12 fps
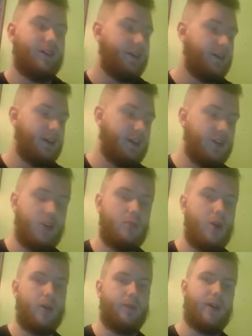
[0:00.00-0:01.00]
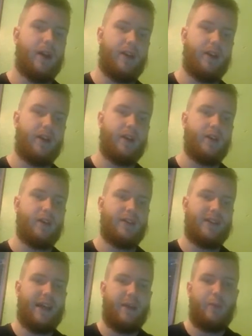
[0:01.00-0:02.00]
It's a good mod. I think
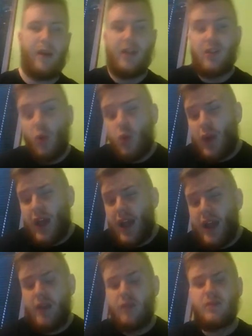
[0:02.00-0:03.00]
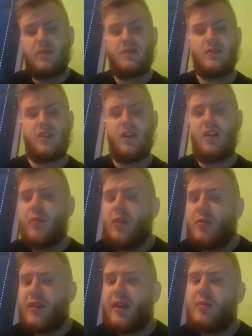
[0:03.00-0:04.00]
it pairs okay with Skarmory
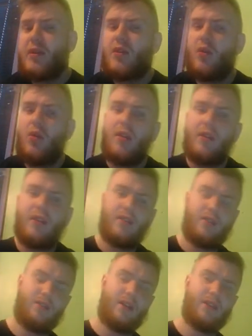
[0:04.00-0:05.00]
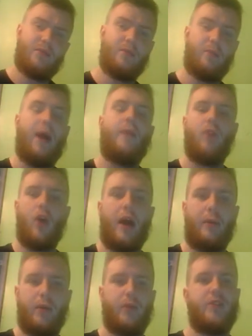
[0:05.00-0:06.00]
with that being a quad grass beat, but I'm not
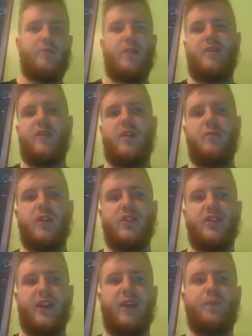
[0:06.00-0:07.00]
happy with this pick very much. Like,